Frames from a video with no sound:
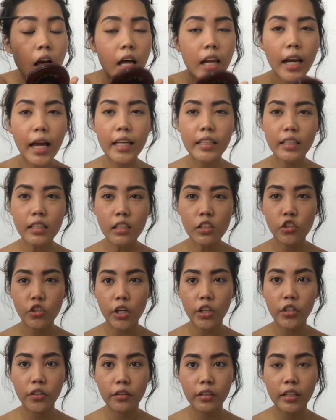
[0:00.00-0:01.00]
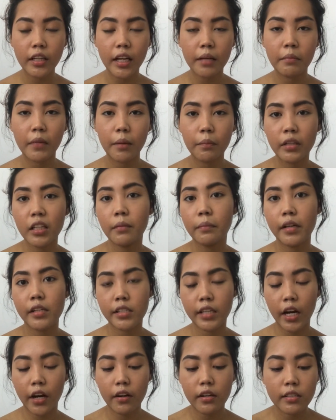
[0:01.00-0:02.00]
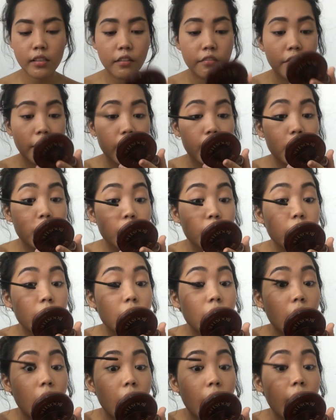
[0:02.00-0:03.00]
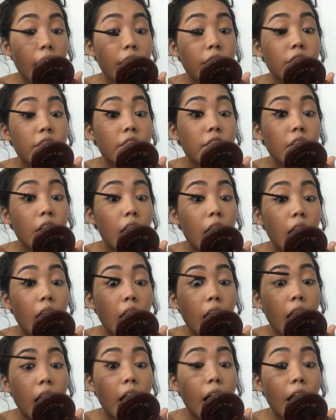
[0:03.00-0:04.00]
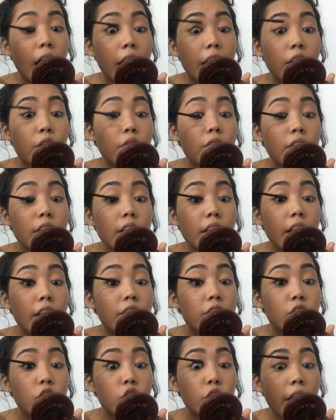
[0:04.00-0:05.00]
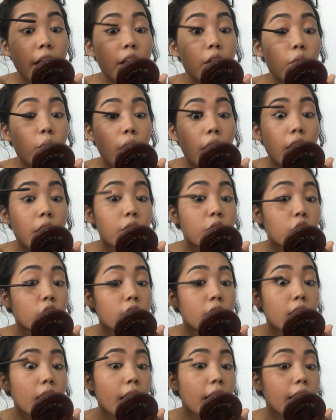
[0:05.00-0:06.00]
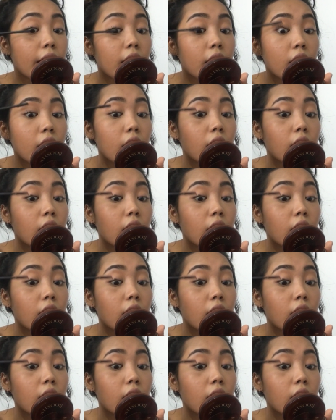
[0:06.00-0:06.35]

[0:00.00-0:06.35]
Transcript: Like I think generally like Maybelline mascaras are very good. I've I don't think I've tried one which is like